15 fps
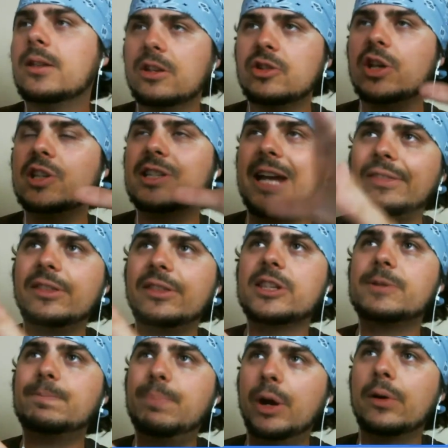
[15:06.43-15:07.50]
she's got this
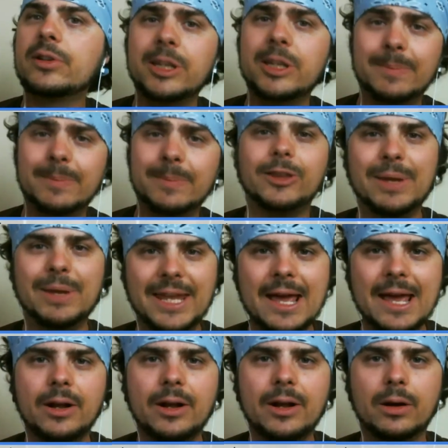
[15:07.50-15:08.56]
post about the
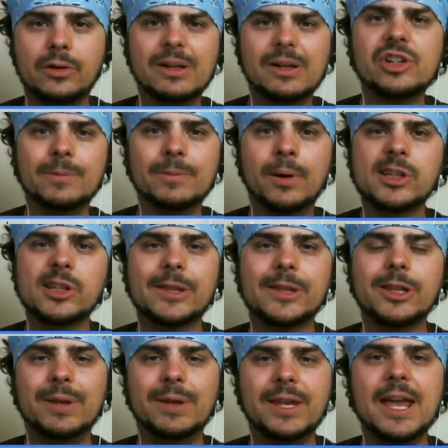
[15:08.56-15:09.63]
piano. She mentioned the post about
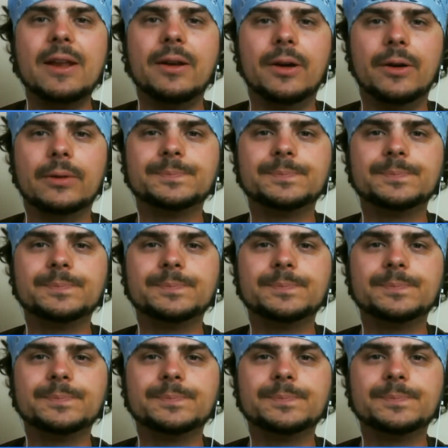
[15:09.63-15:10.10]
the piano,